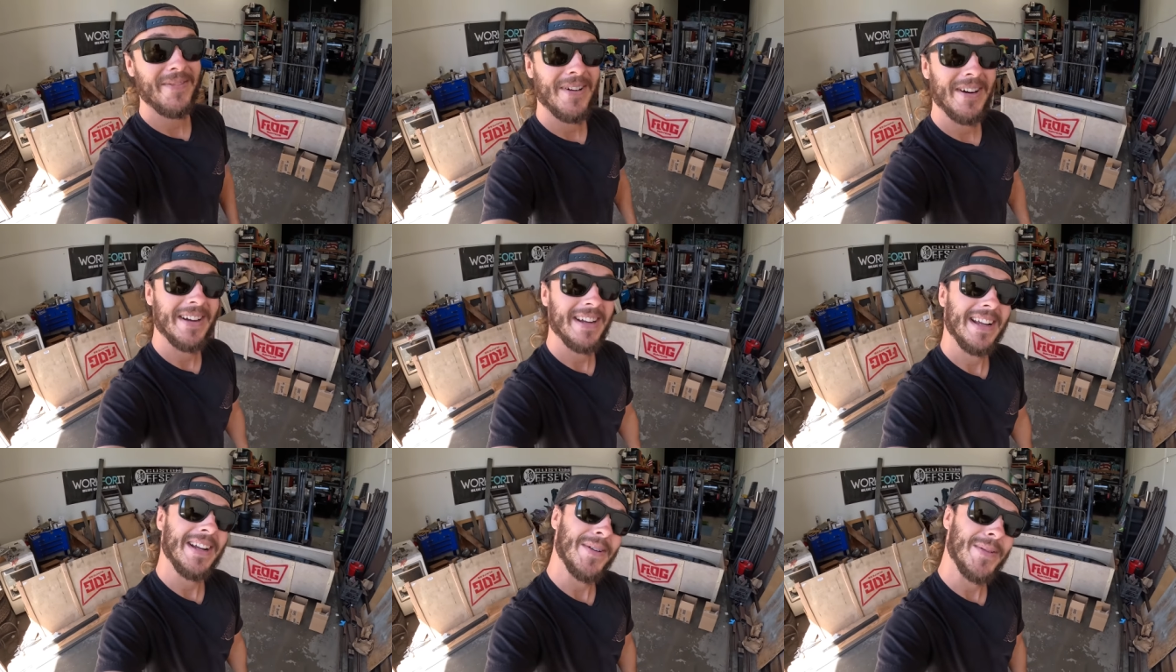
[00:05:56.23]

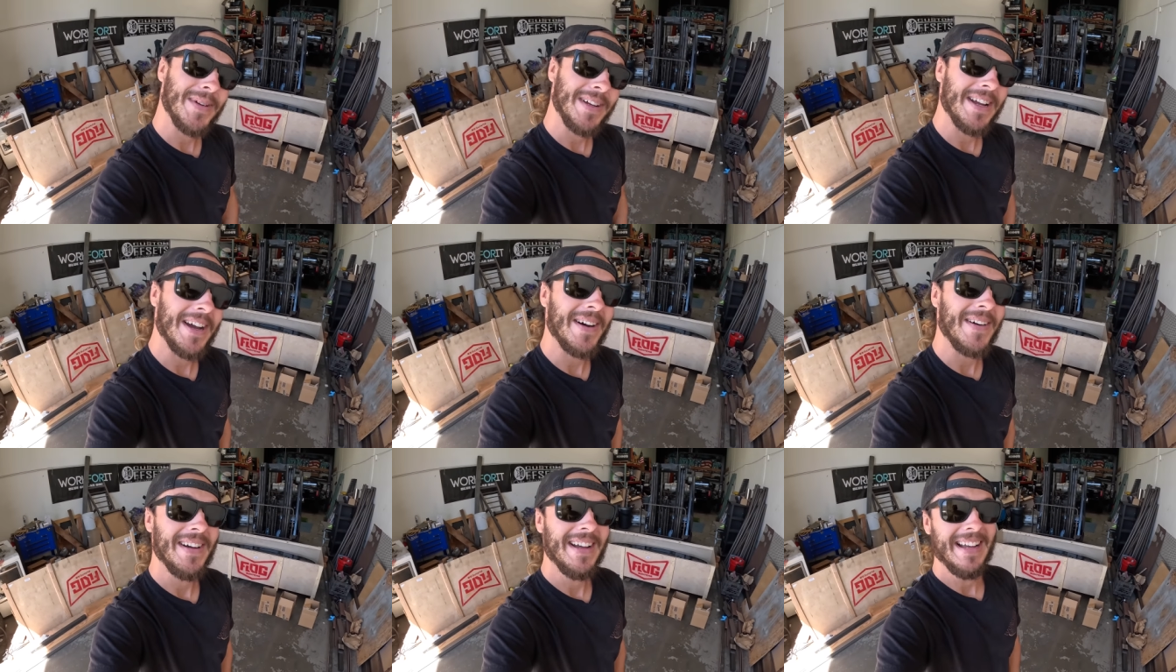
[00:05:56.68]
well, here we
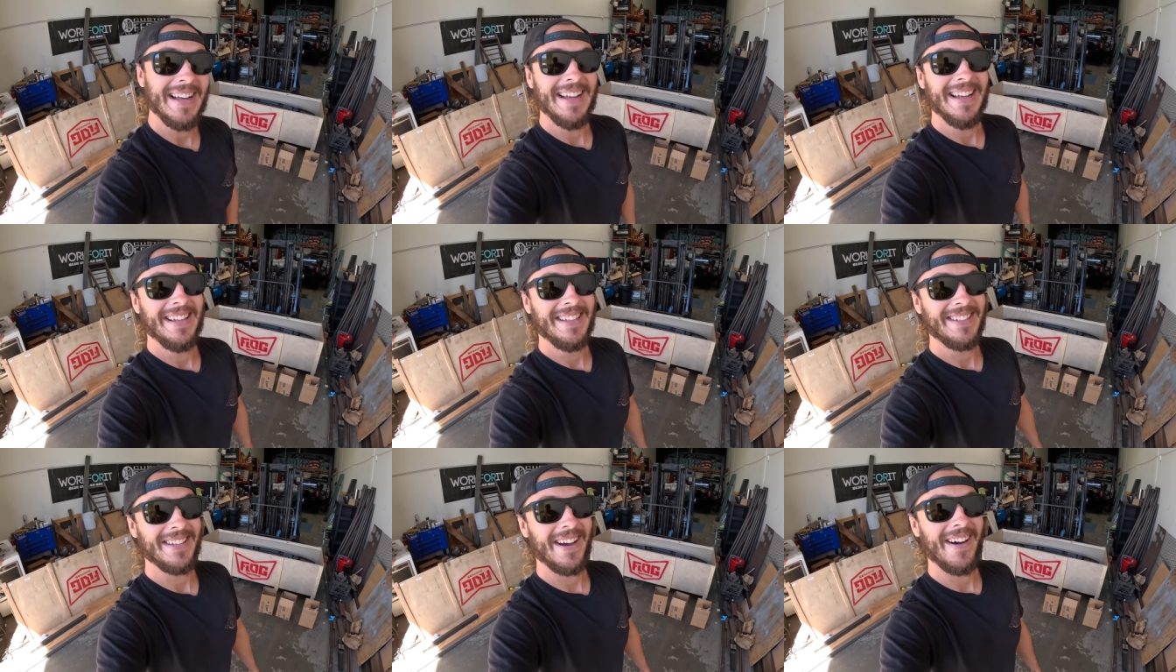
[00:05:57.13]
go.
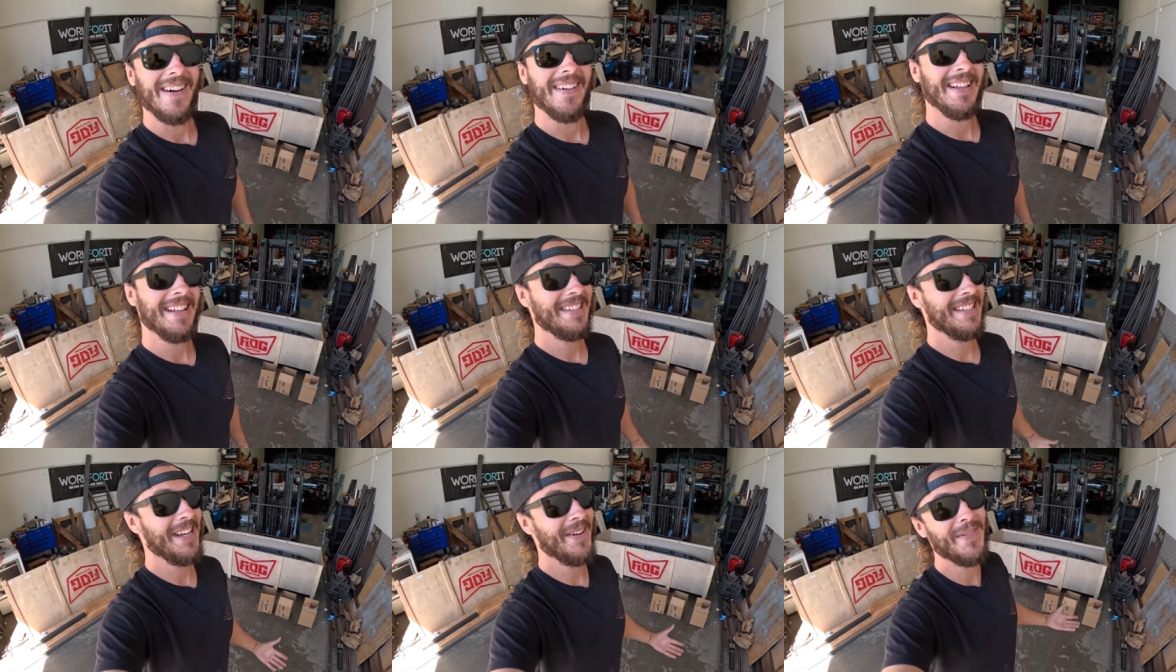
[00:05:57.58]
So
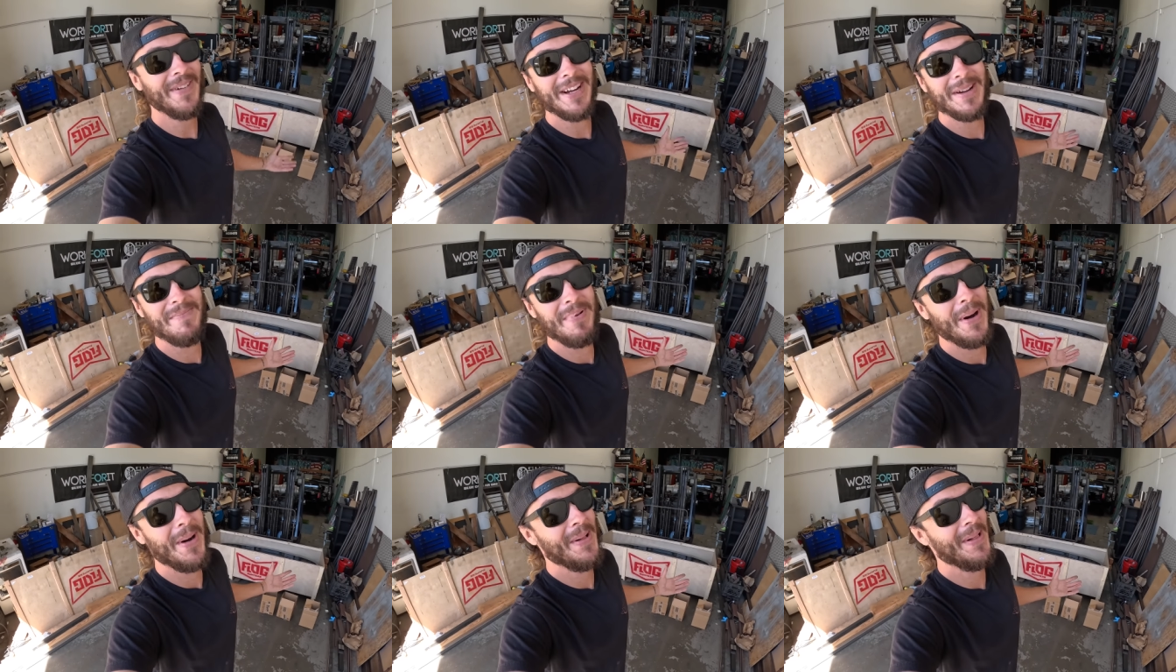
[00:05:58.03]
let's see if we
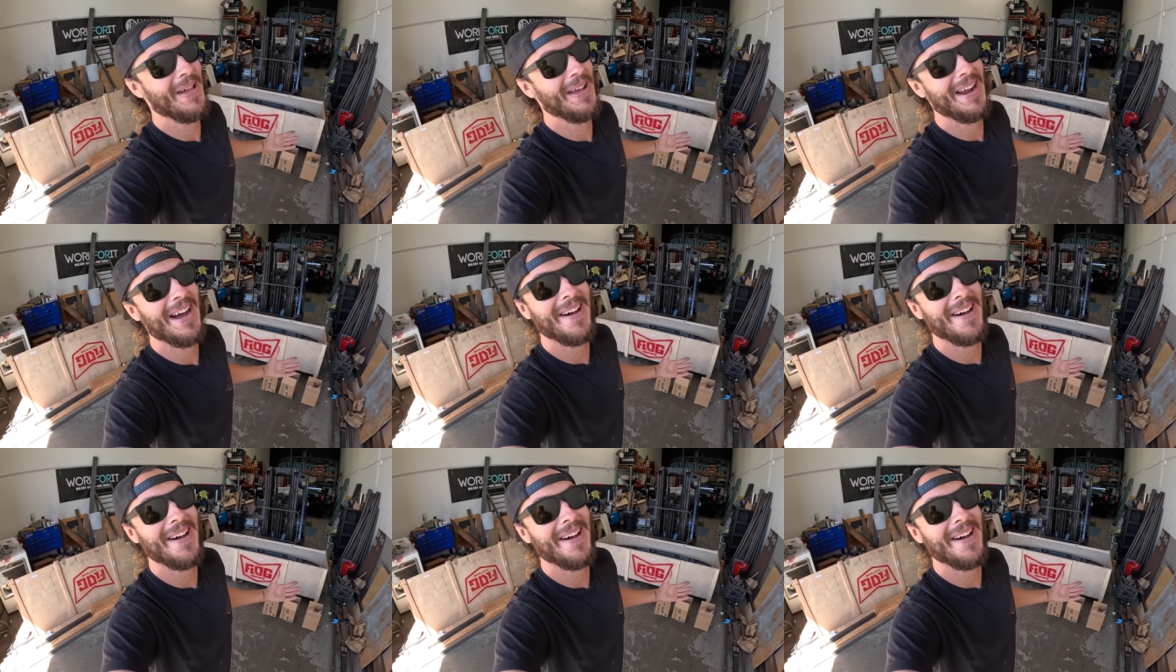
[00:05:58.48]
can pull it